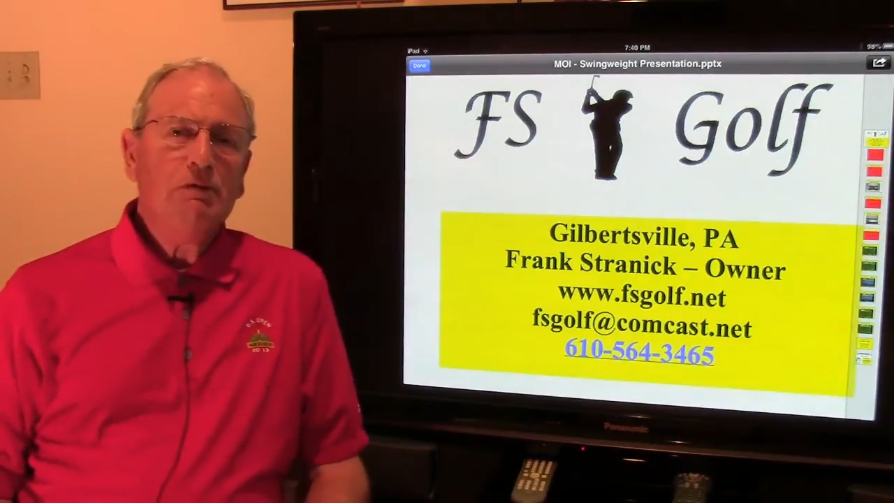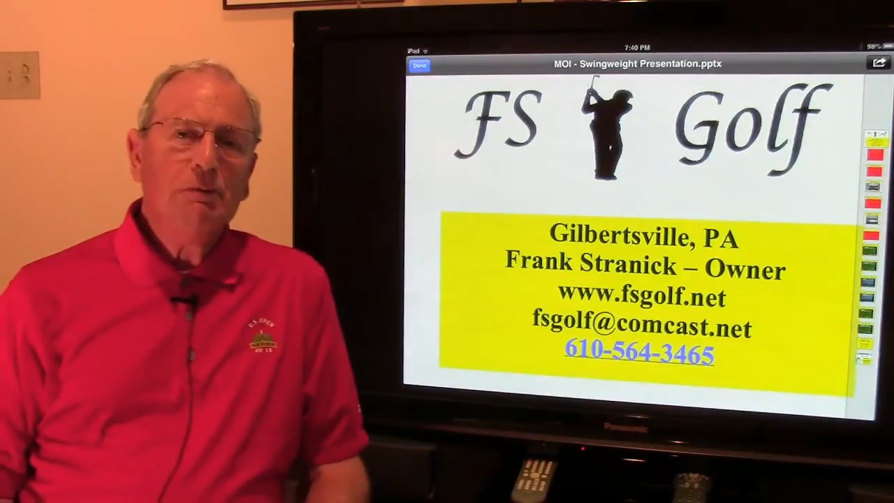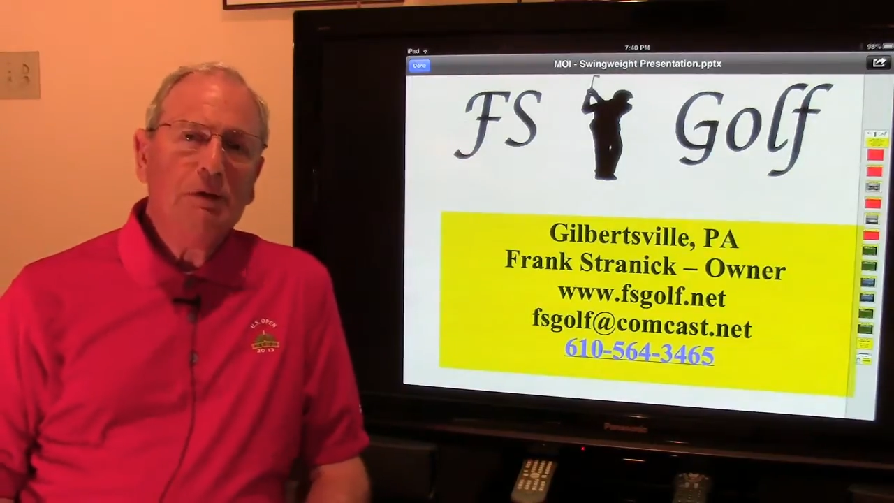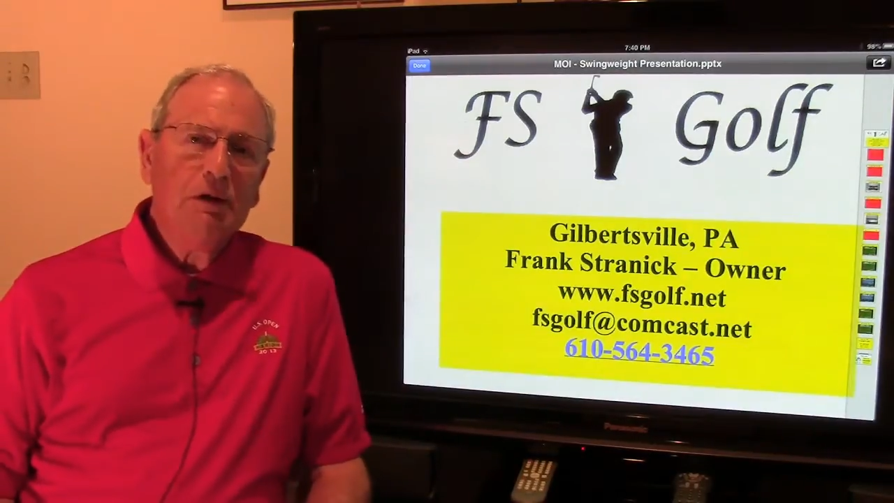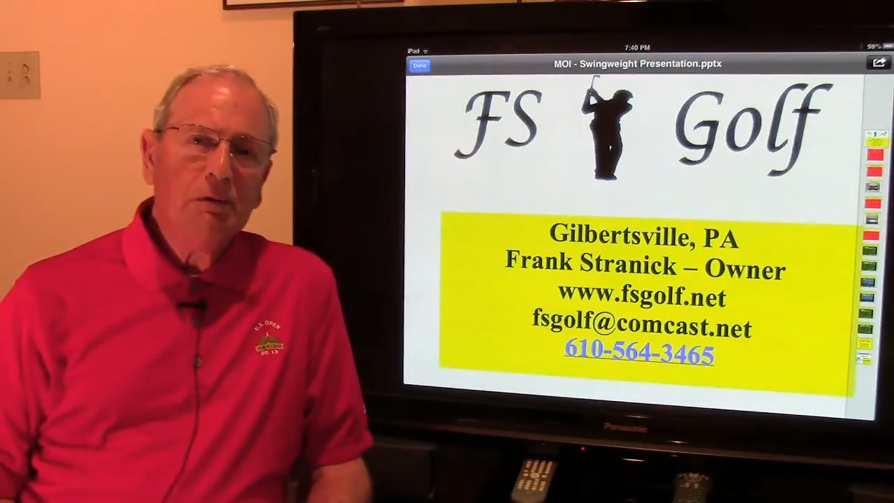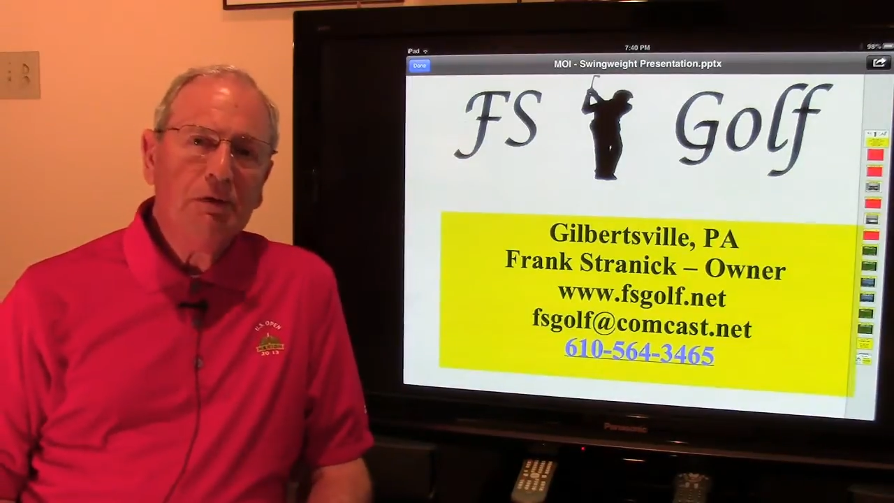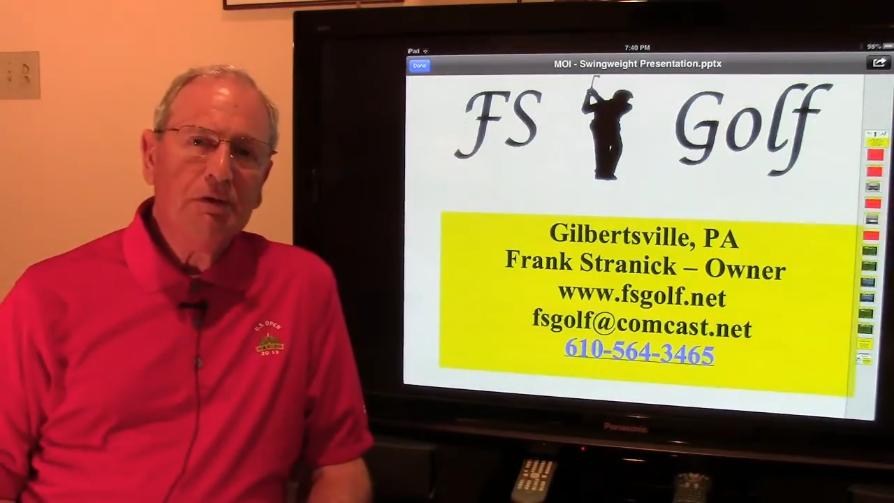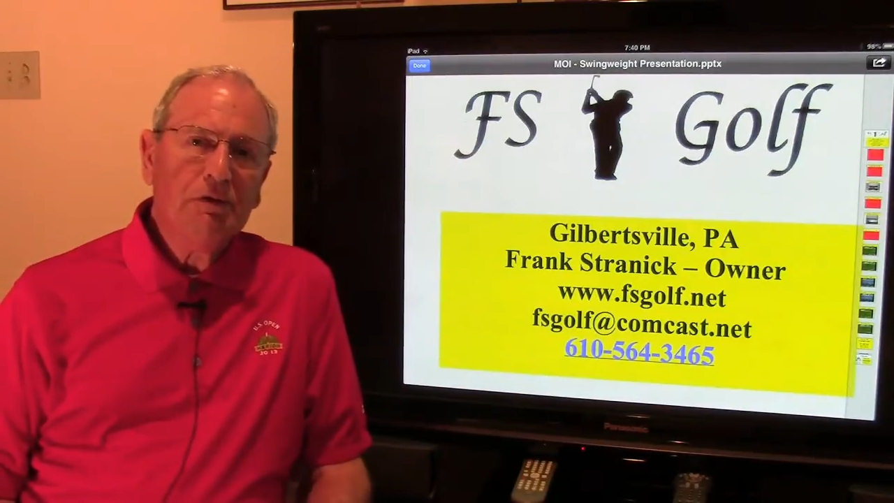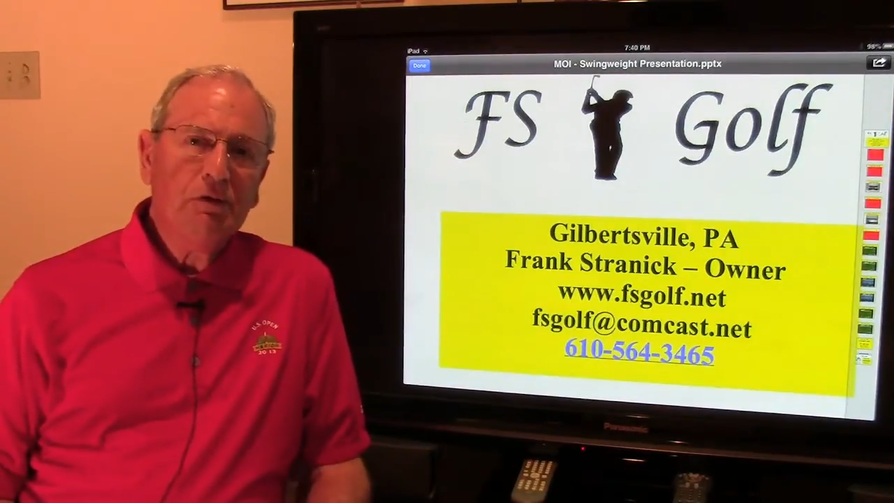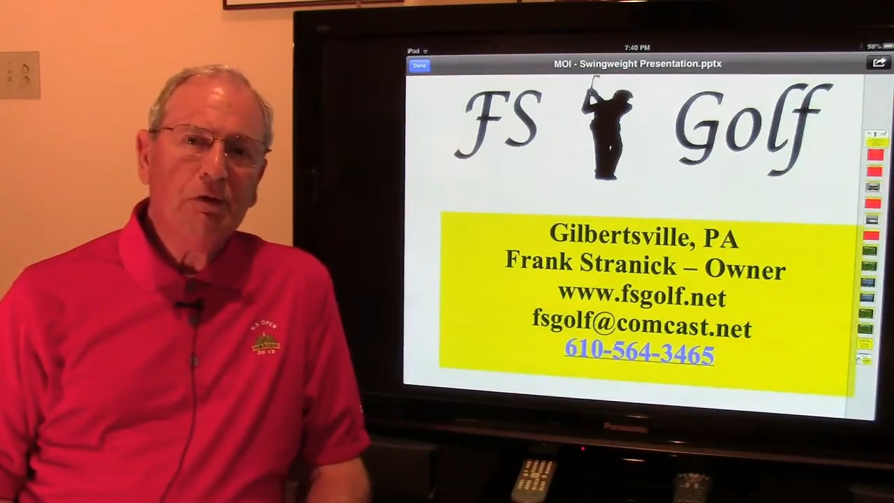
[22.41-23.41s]
familiar with
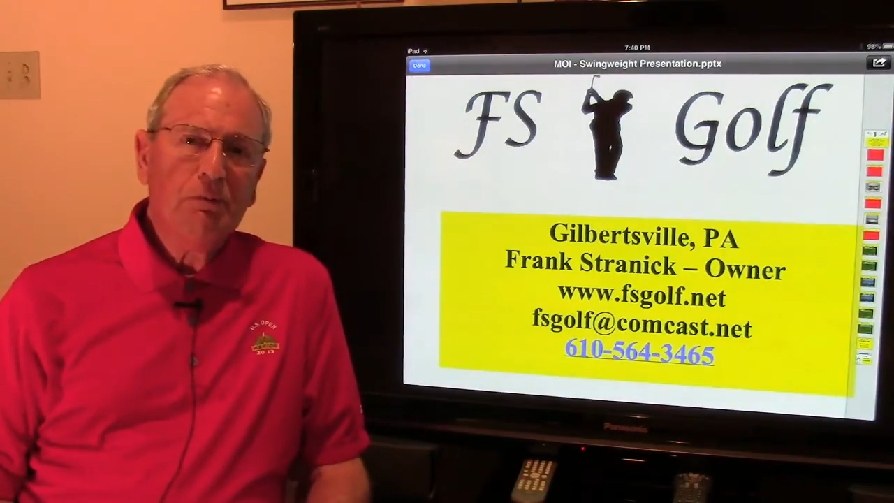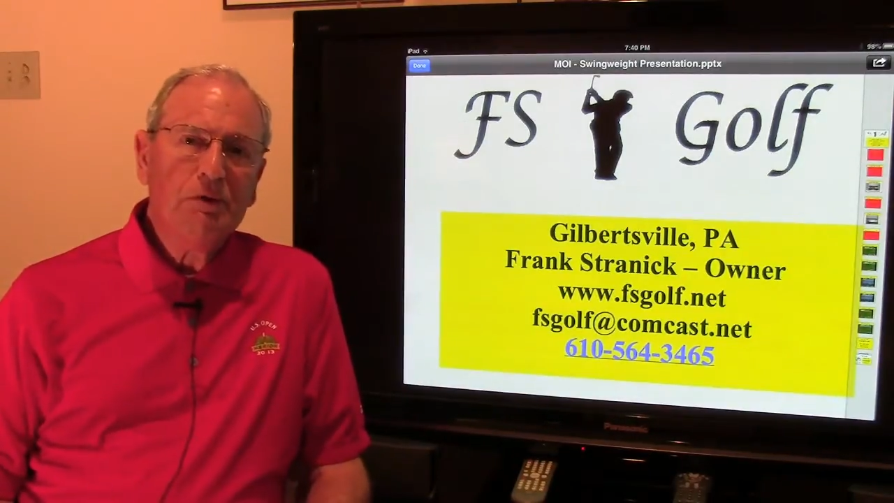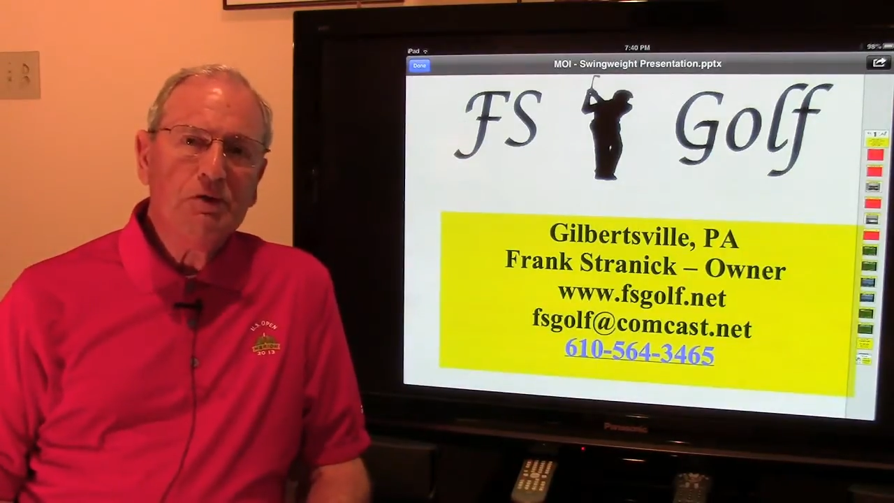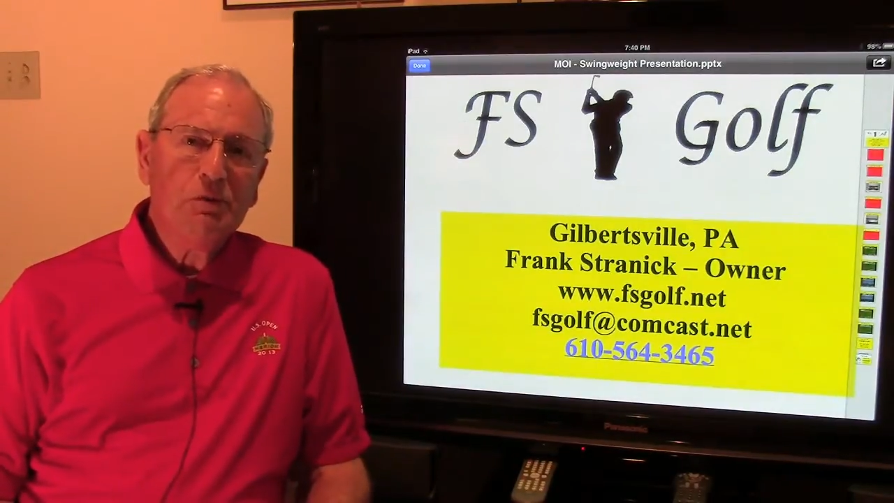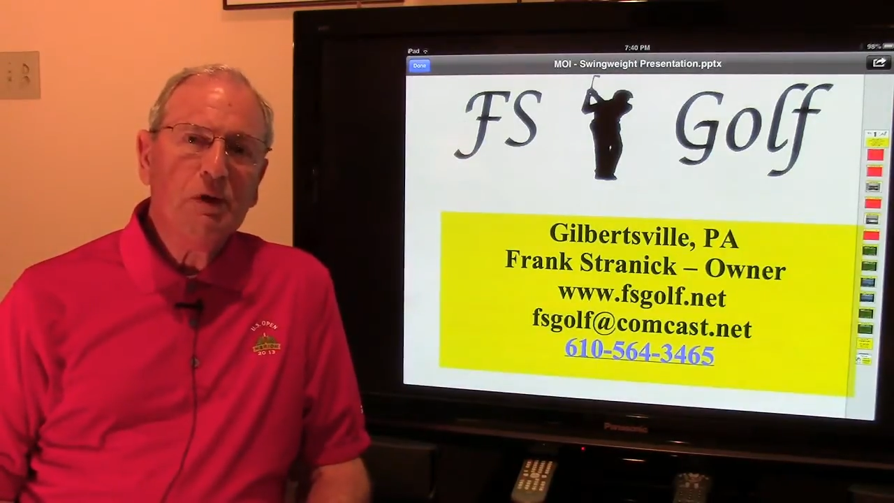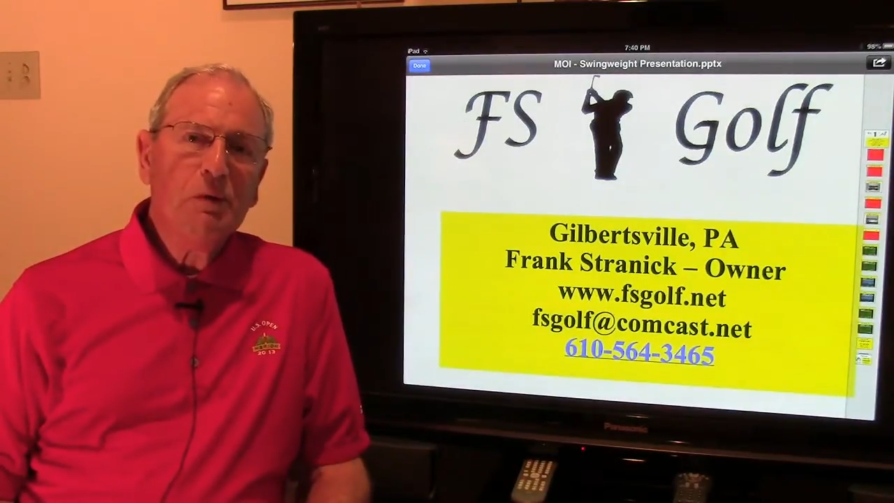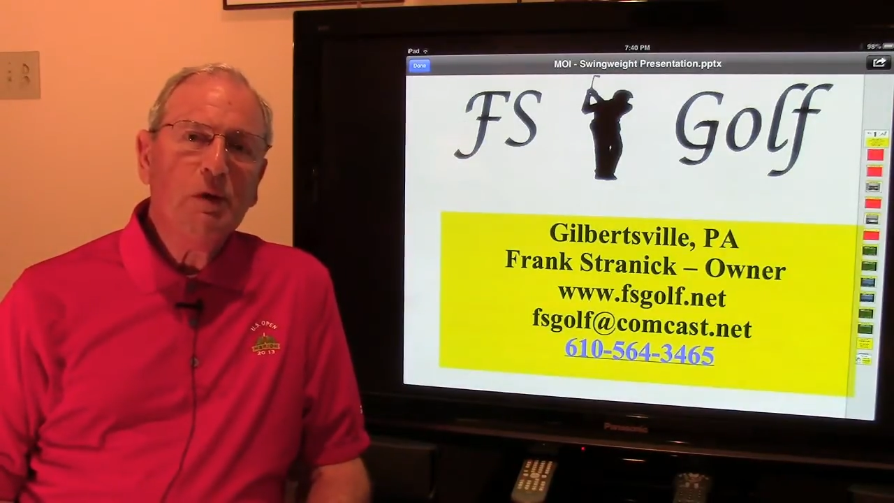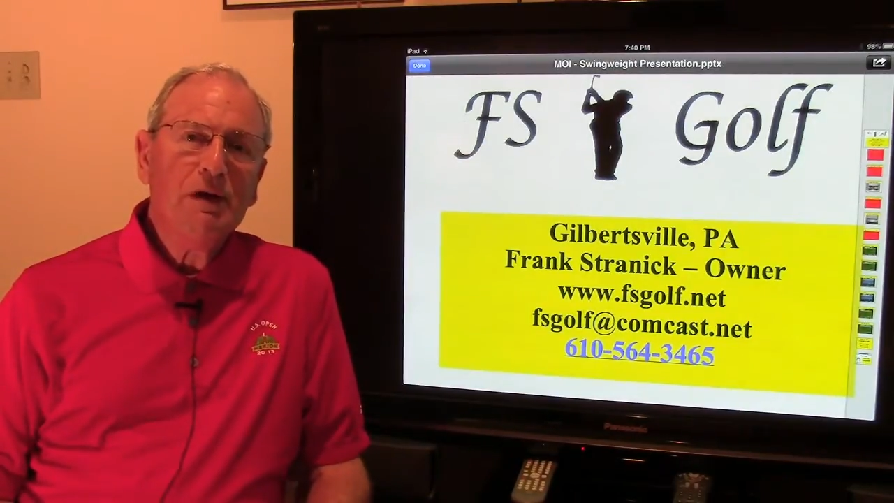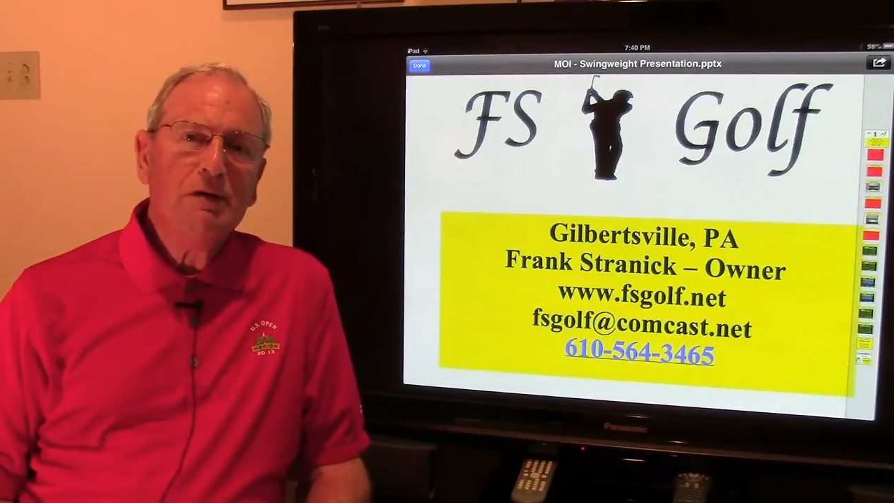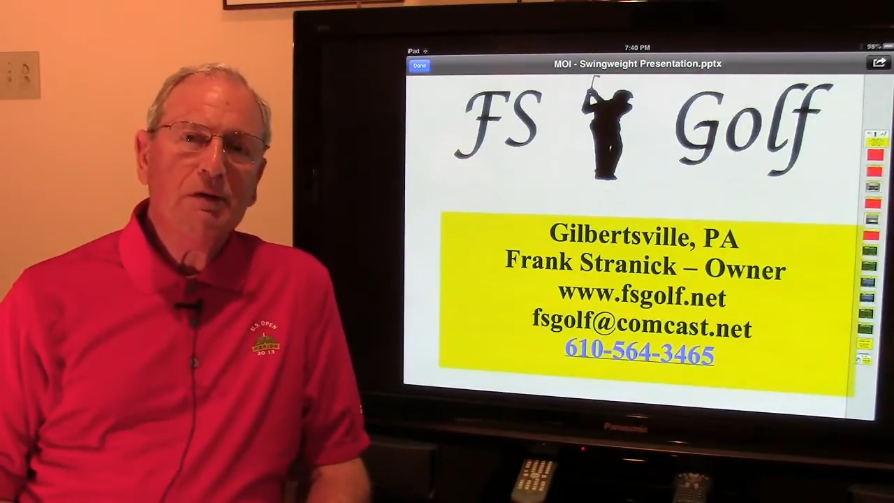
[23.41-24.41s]
the term swing
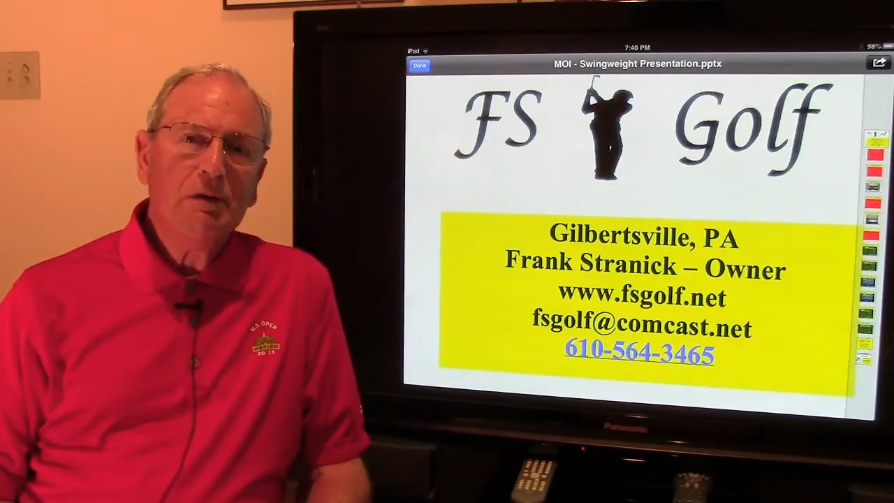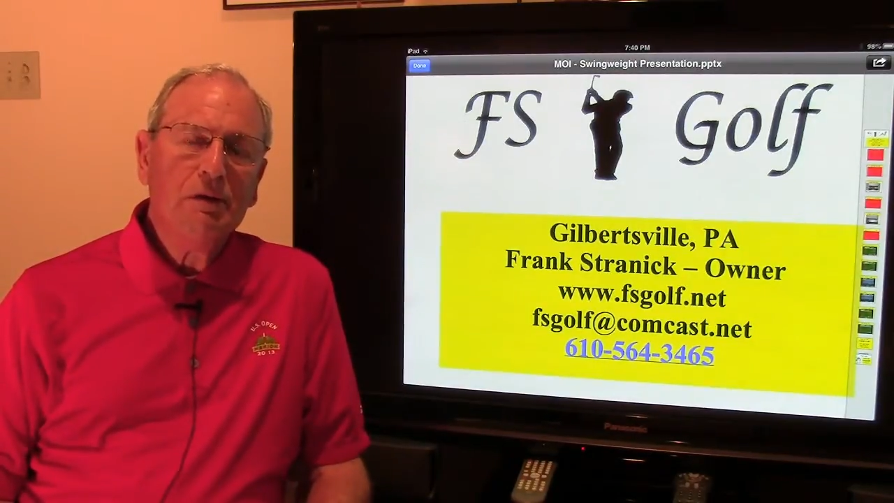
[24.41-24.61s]
weight.